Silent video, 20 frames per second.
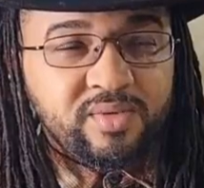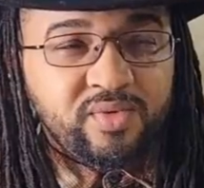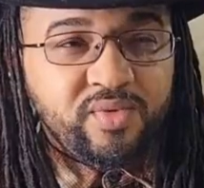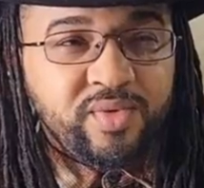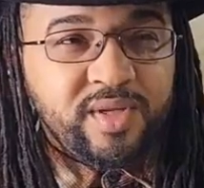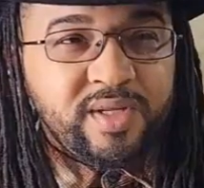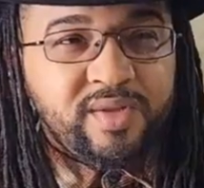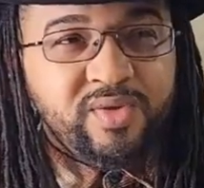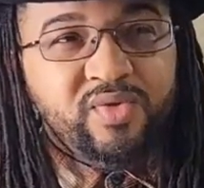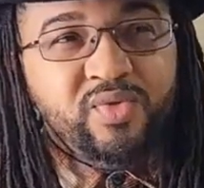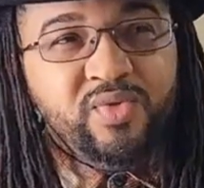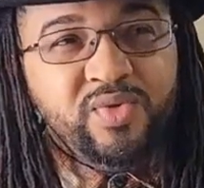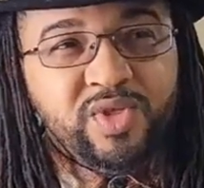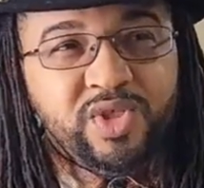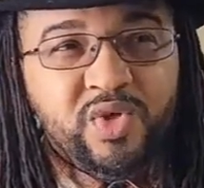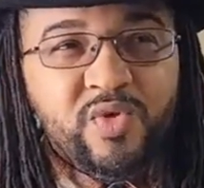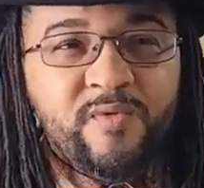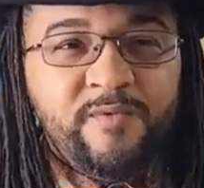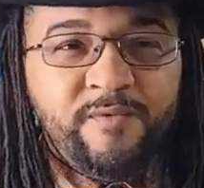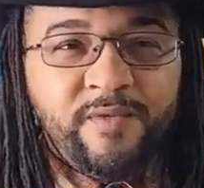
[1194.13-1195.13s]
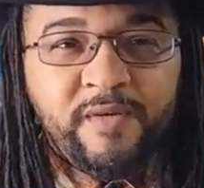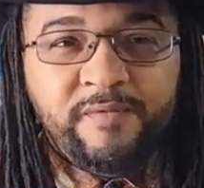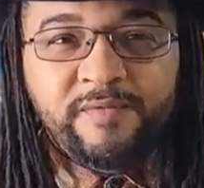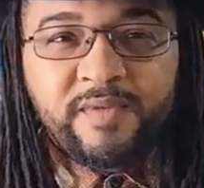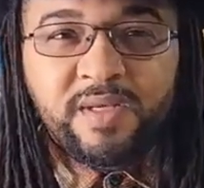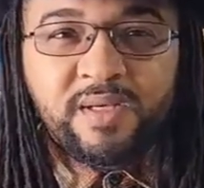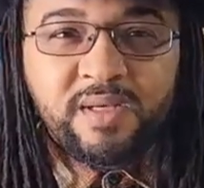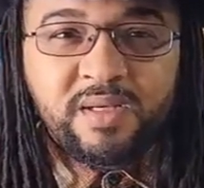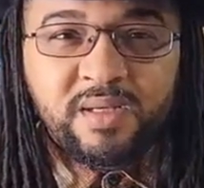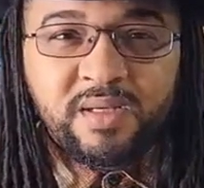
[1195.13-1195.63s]

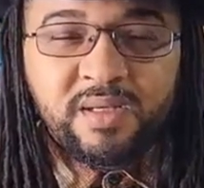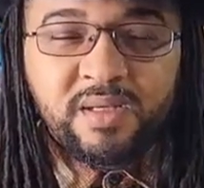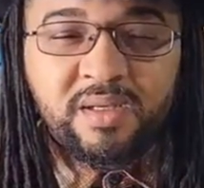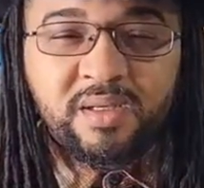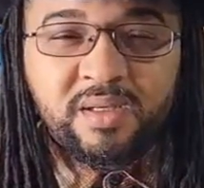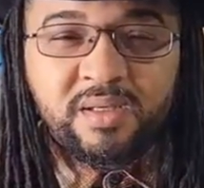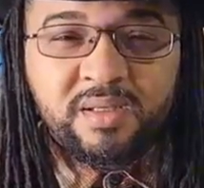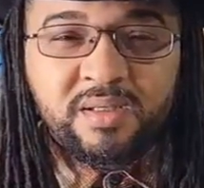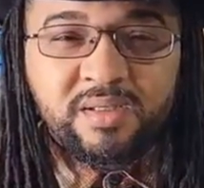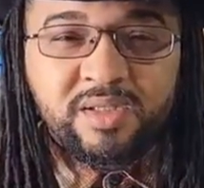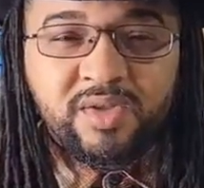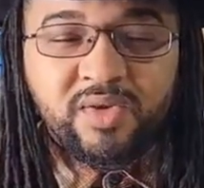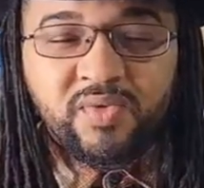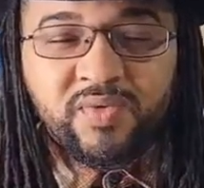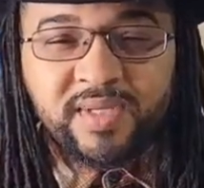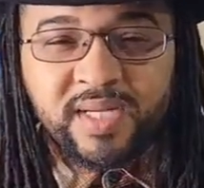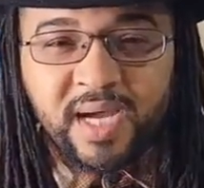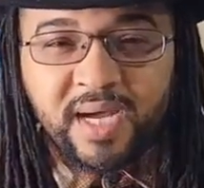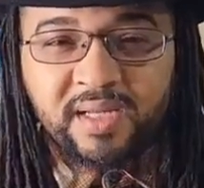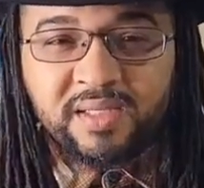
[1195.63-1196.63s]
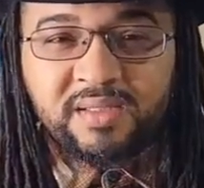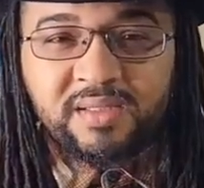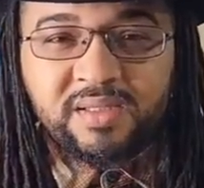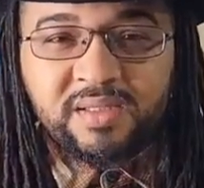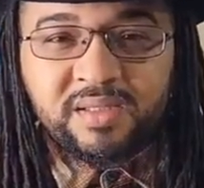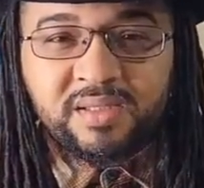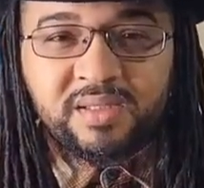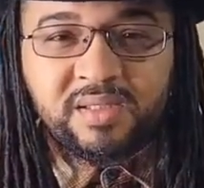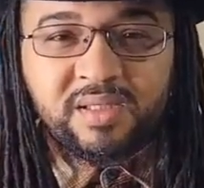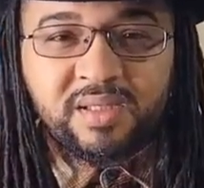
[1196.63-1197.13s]
$2.50 to
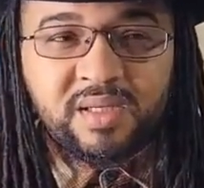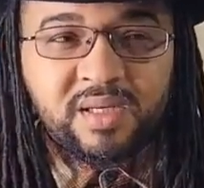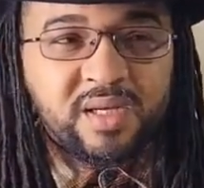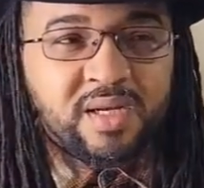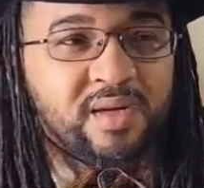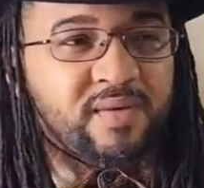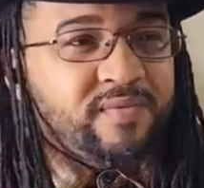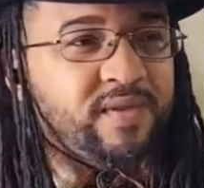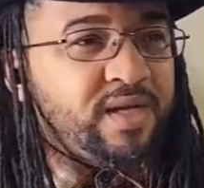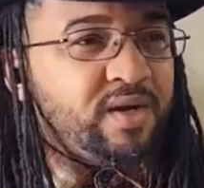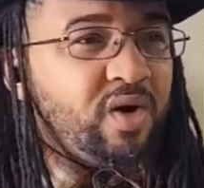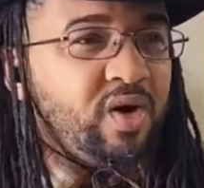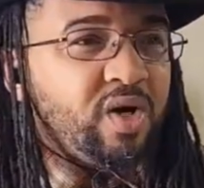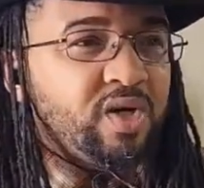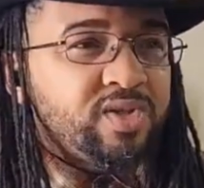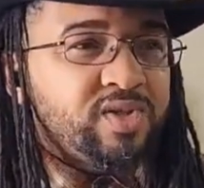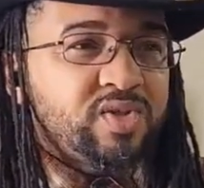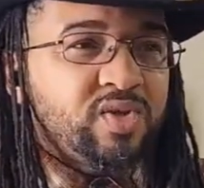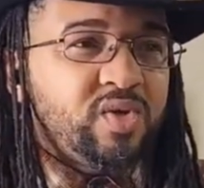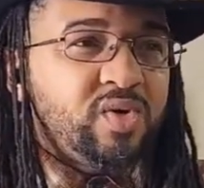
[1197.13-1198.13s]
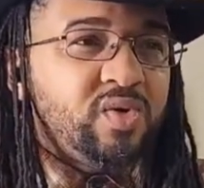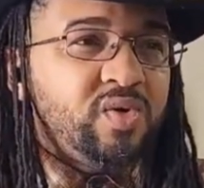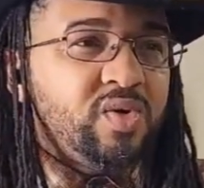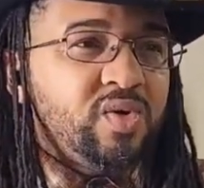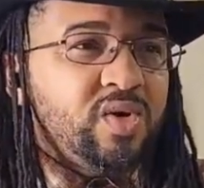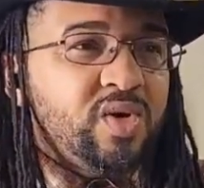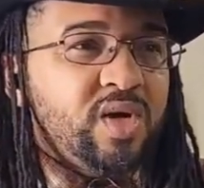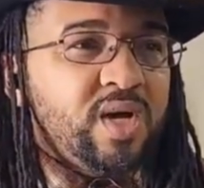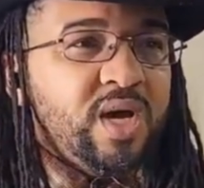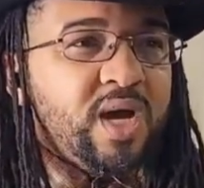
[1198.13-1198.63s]
$3. Then also,
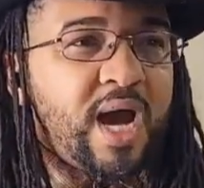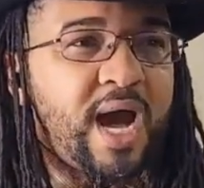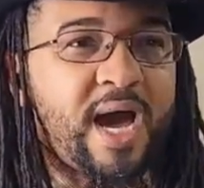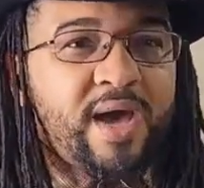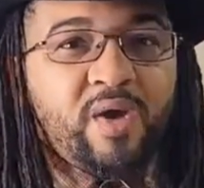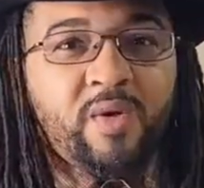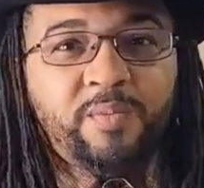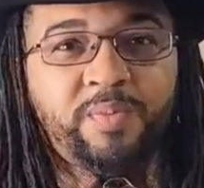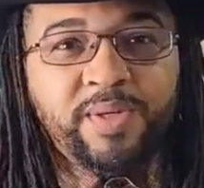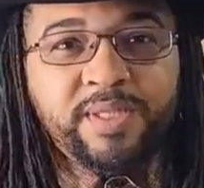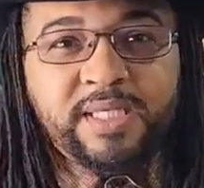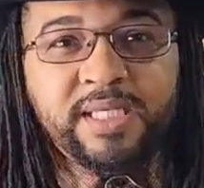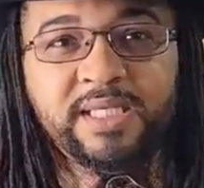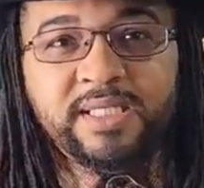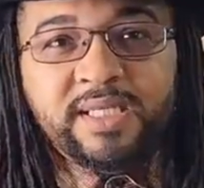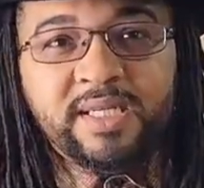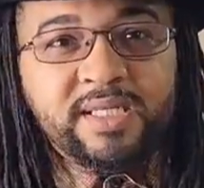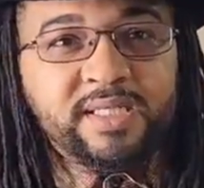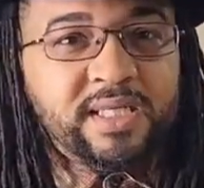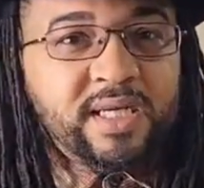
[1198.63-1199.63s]
I don't put these in a